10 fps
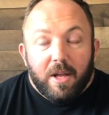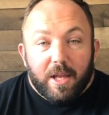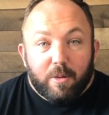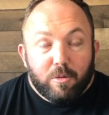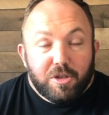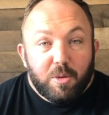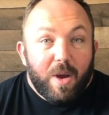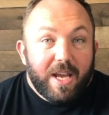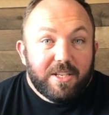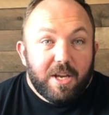like where she
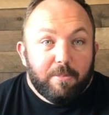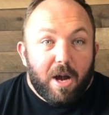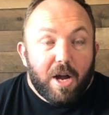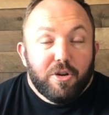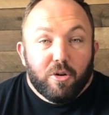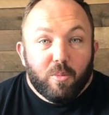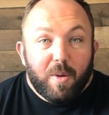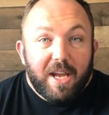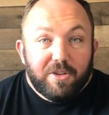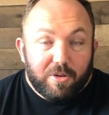wakes up
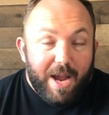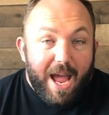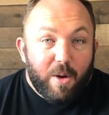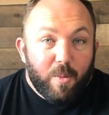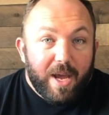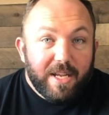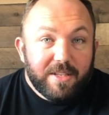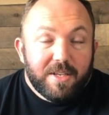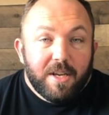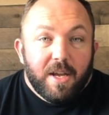underweight or at weight,